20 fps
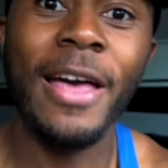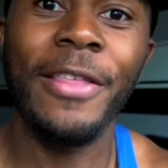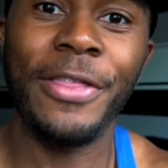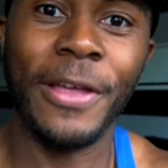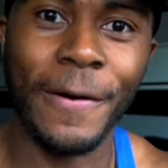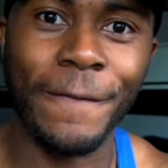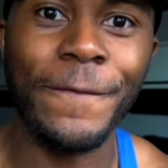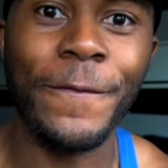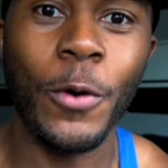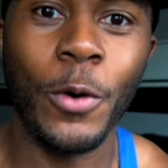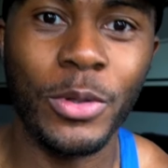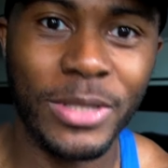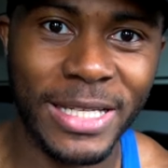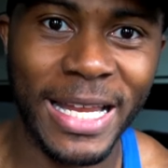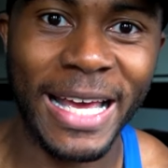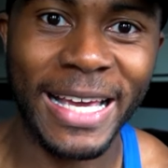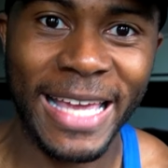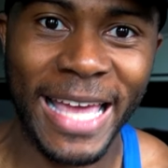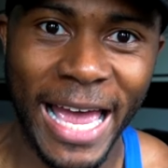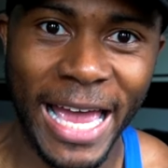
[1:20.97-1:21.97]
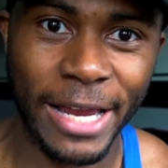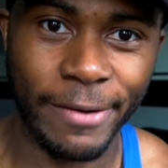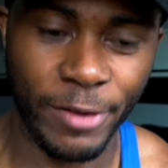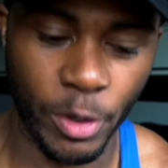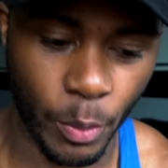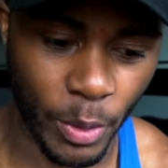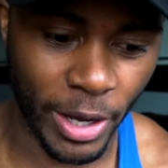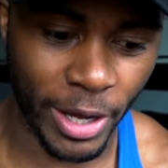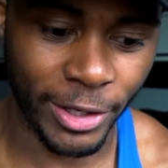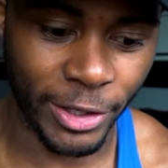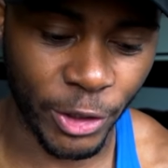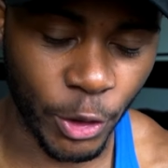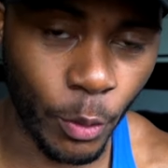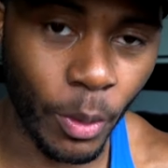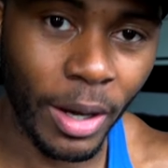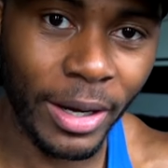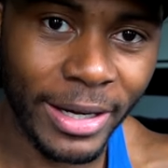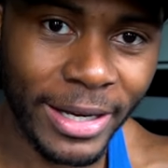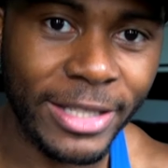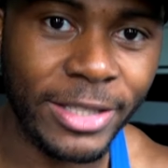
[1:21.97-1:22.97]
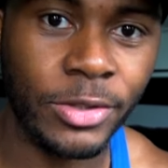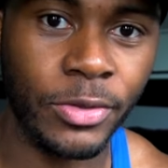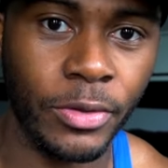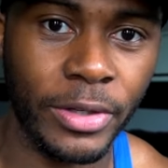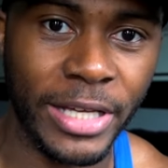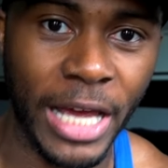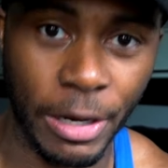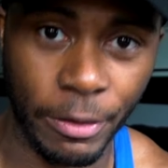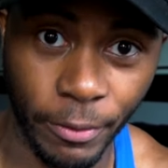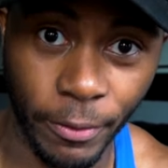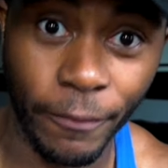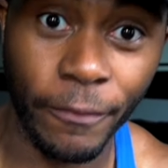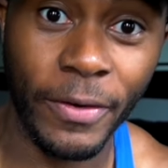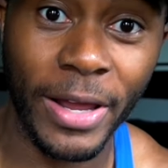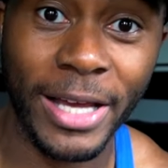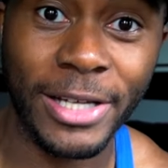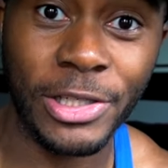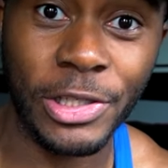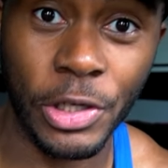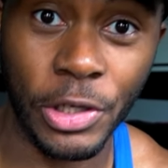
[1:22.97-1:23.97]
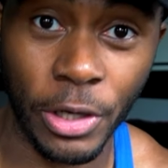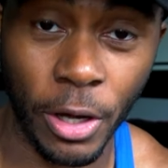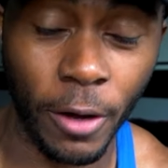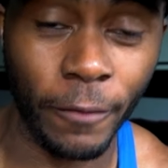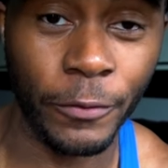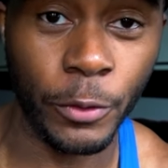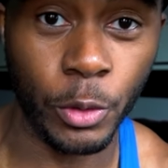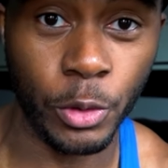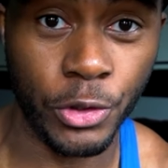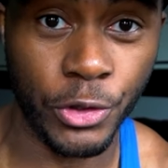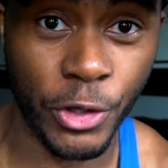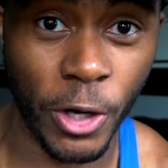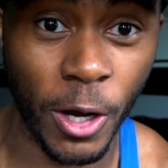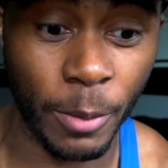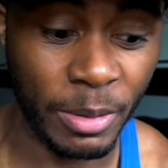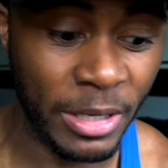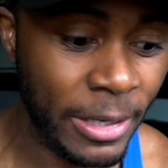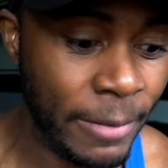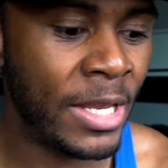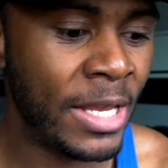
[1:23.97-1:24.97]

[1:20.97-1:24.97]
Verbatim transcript: that falls in that category where you are literally a reflection of your job.